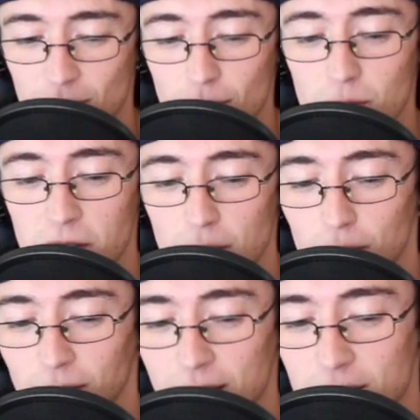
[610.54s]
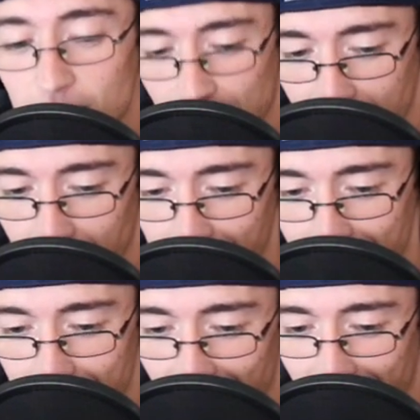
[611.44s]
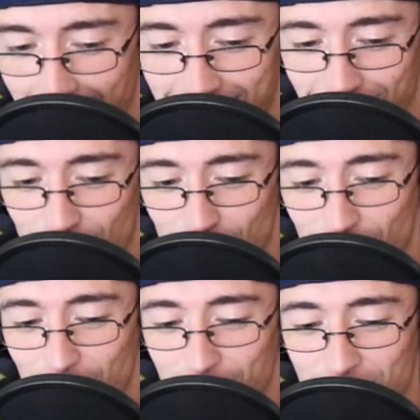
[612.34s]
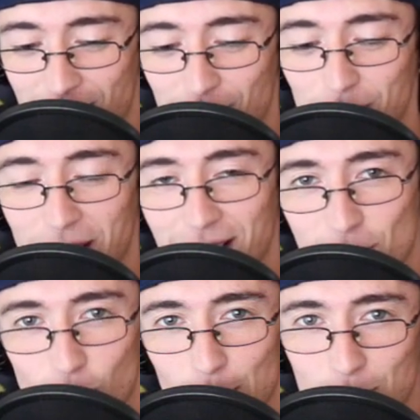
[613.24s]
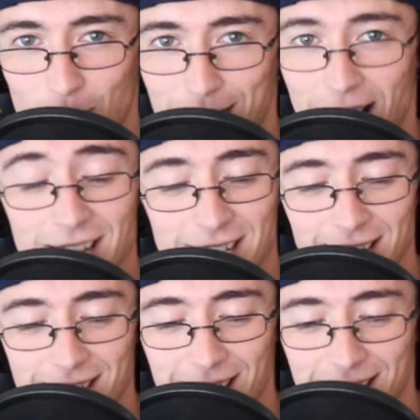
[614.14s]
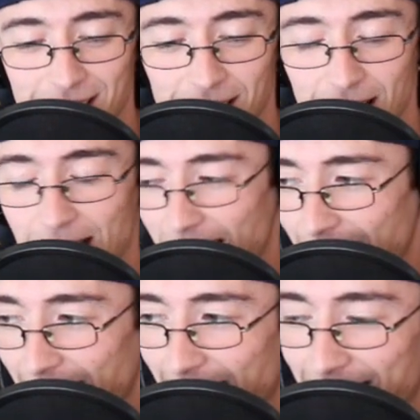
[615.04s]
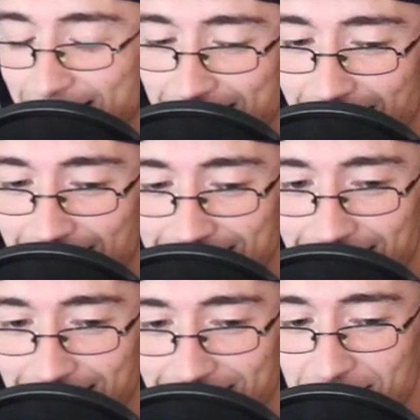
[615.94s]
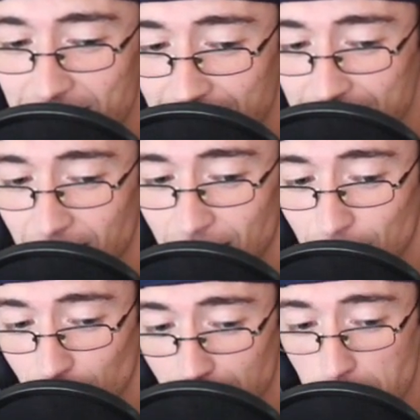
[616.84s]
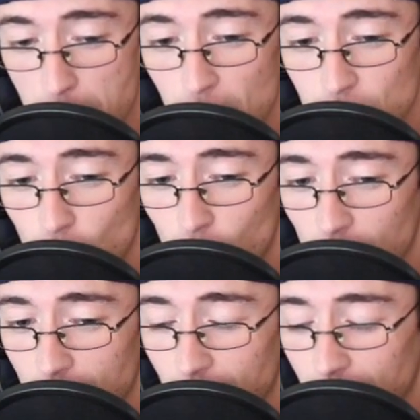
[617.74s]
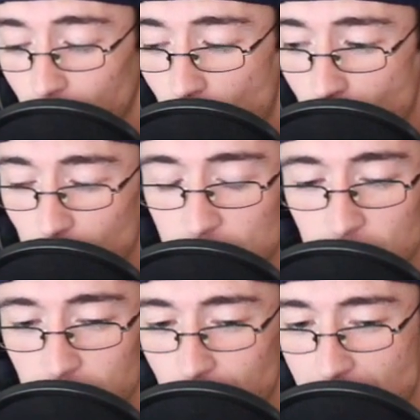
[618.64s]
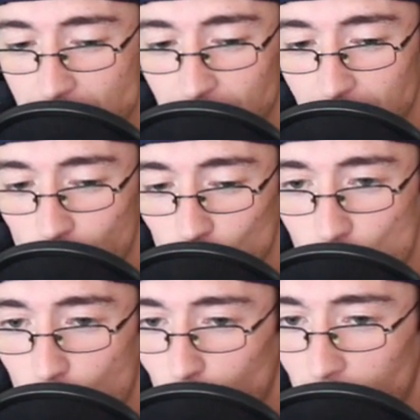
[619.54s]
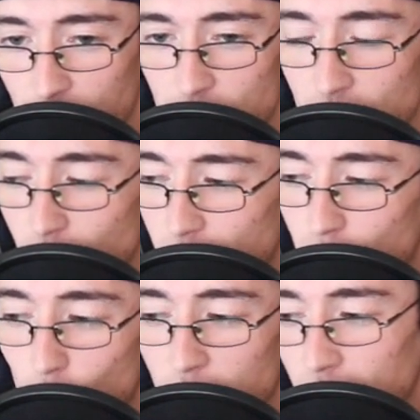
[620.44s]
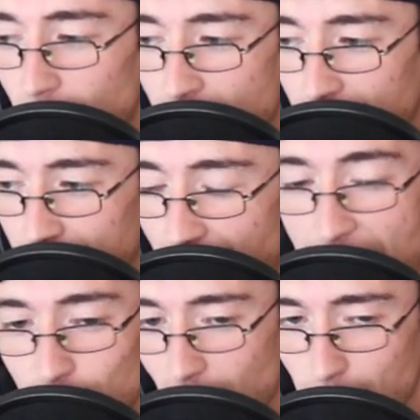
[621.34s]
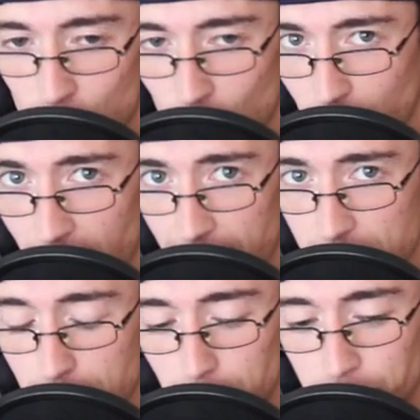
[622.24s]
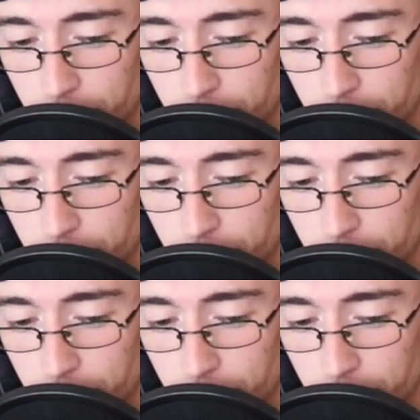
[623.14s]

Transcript: to the early 60s. And all of those 7 meetings were between 1960 and 1963. So obviously you guys can leave your score predictions. You can tweet at RamsShowcase,